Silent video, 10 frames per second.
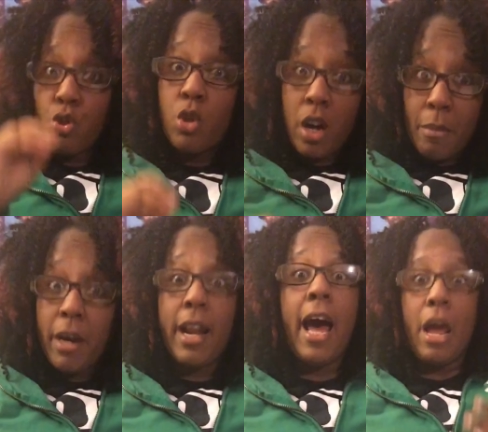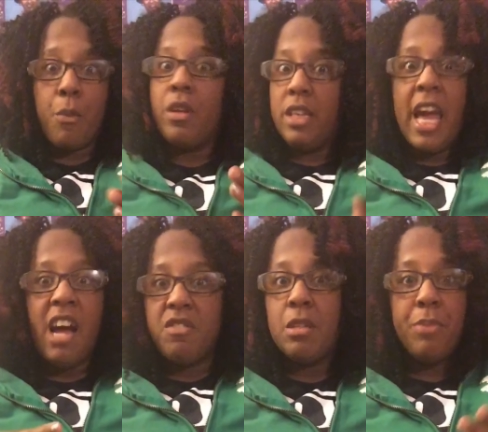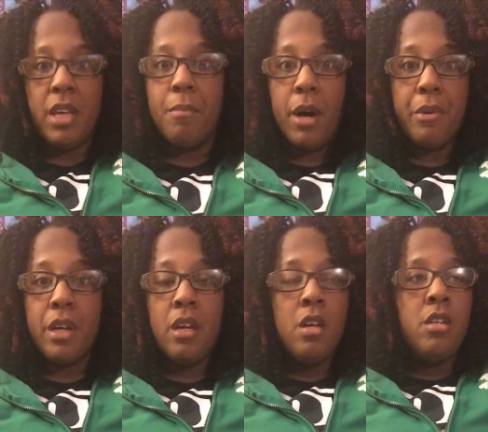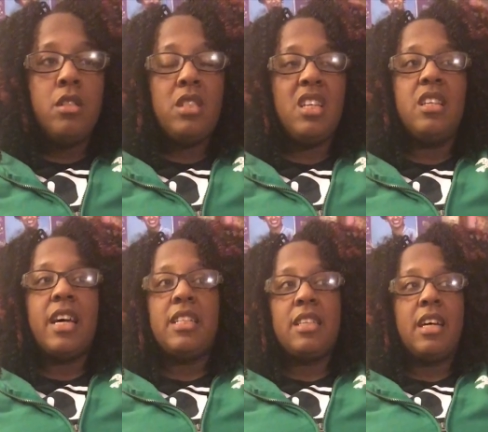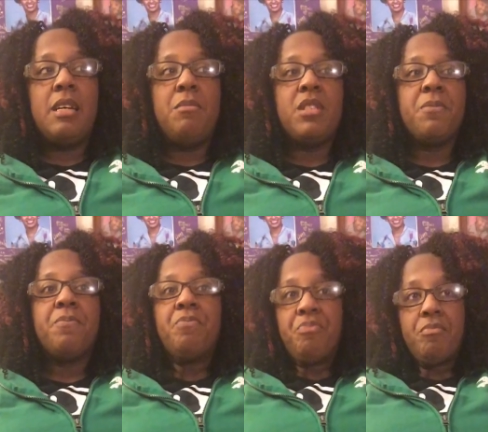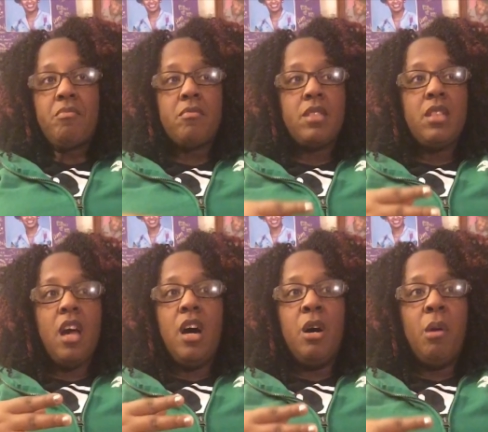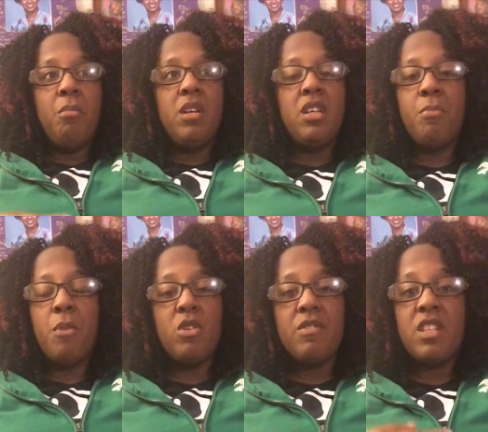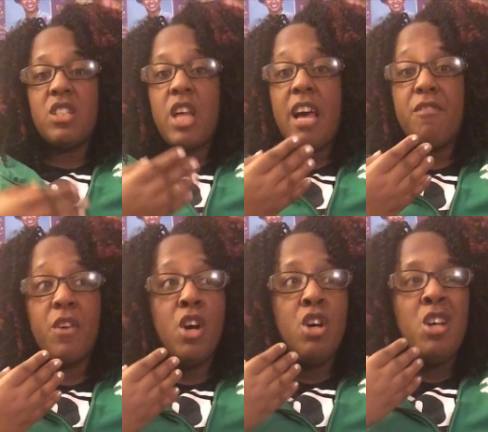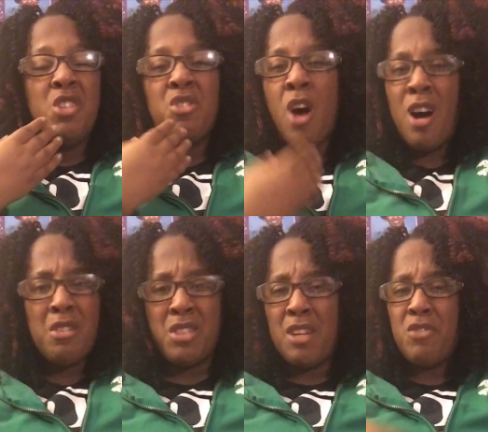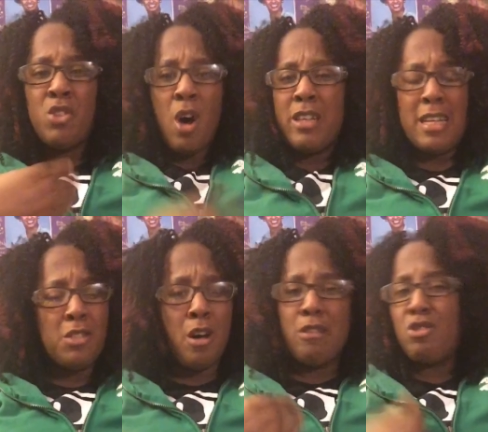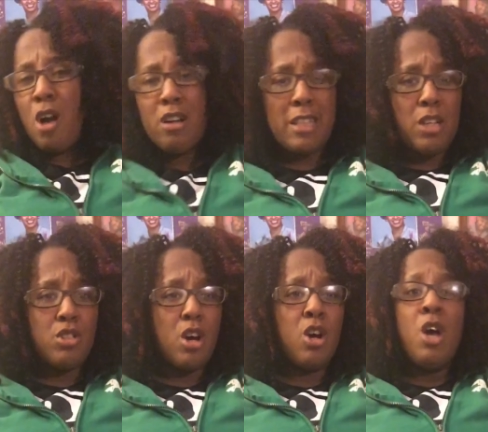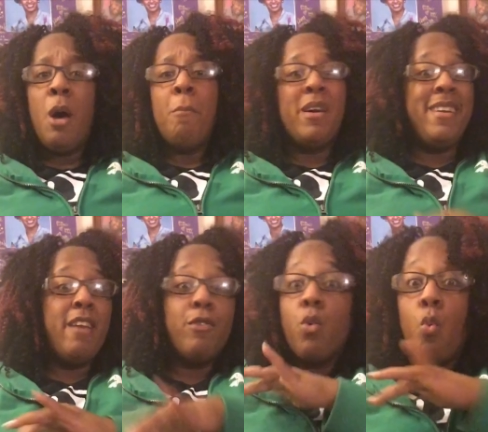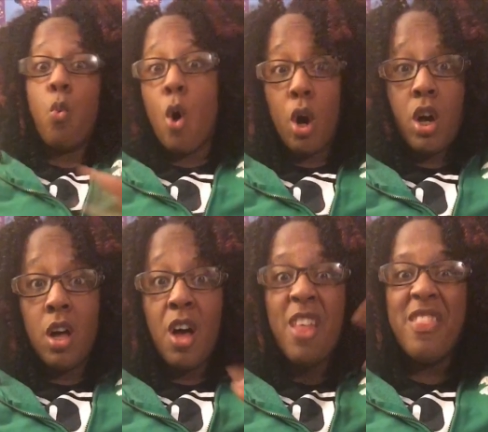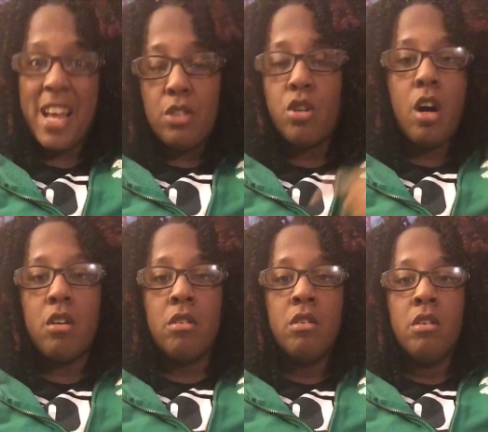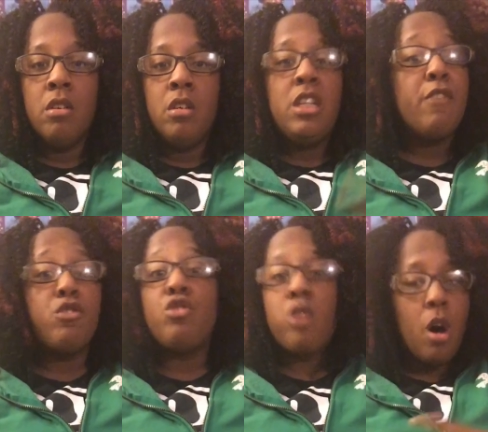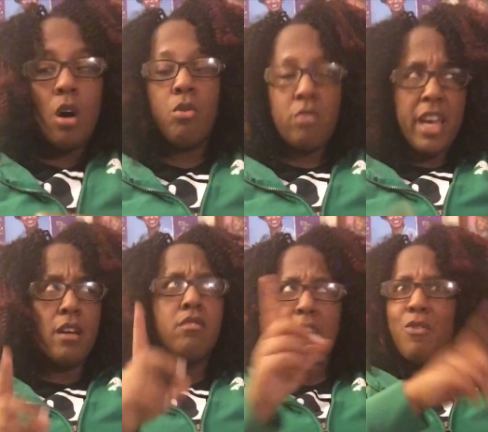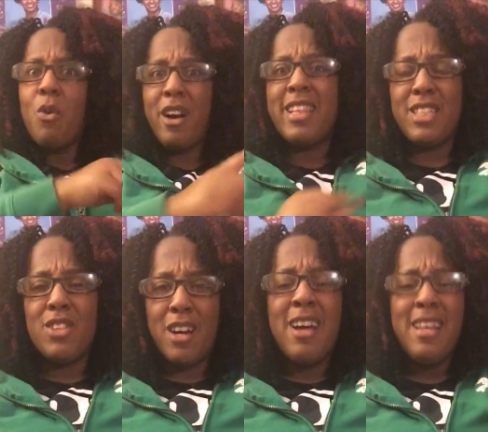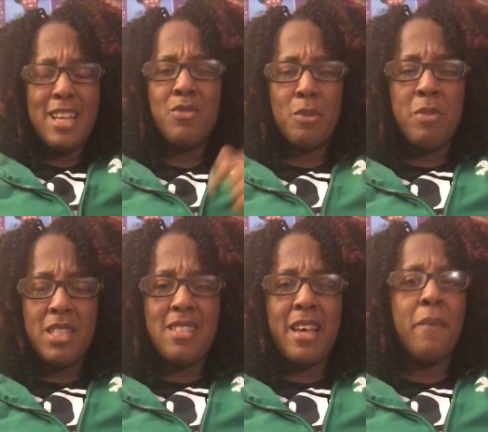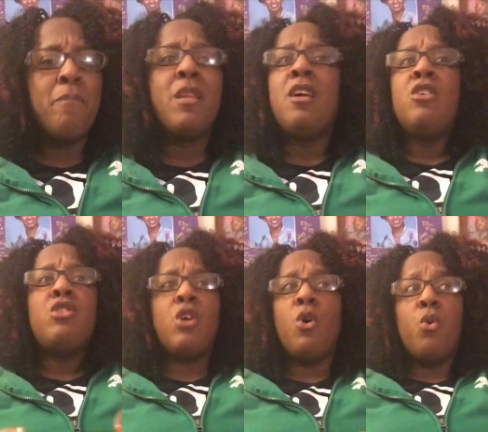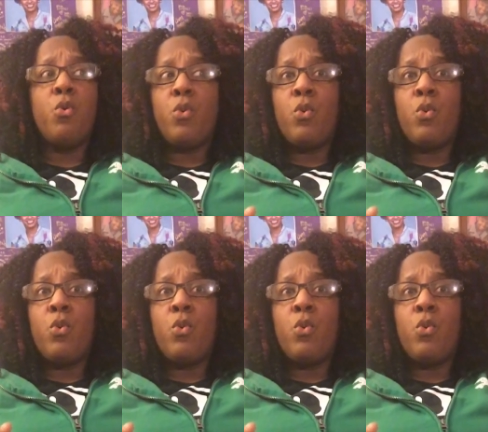talk about it. I really have to be about it. See, a lot of times, um, most of us have talk stuff, talk that talk, talk that talk, but never walk that talk. Never talk yeah, never walk that talk. That's what I meant to say. So